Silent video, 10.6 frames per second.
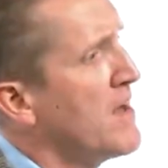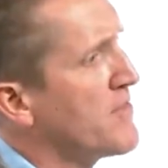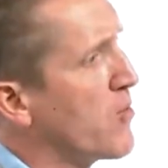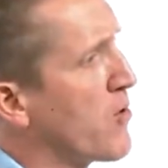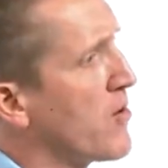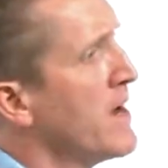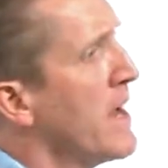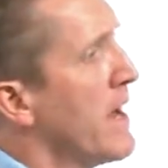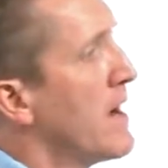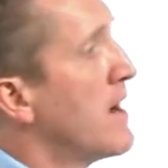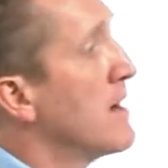There were
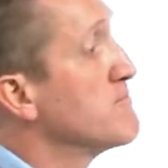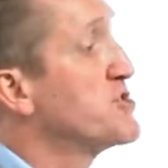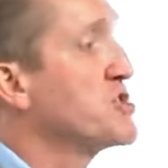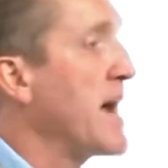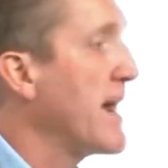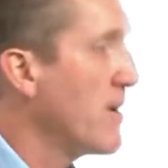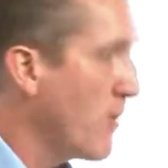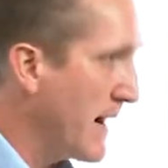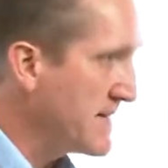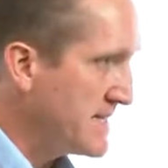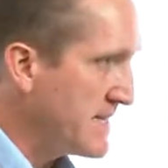shadow
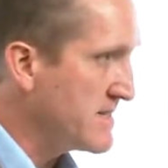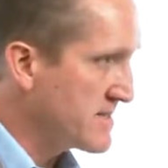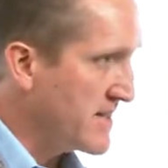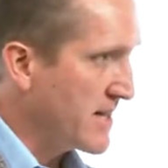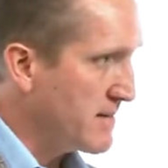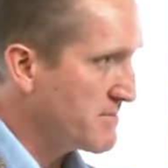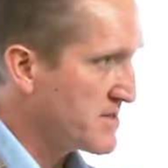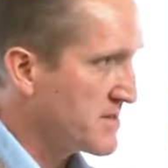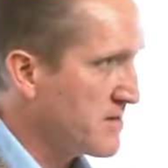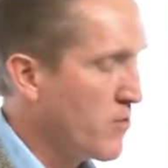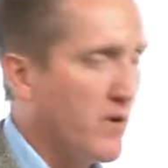IT setups,